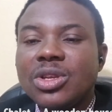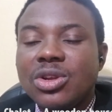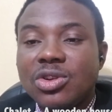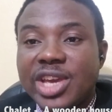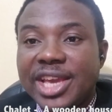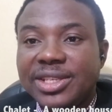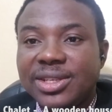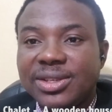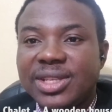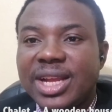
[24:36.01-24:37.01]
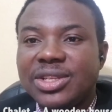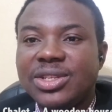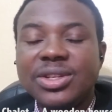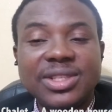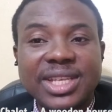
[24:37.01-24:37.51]
Okay. So it's that.
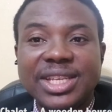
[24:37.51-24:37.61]
Don't say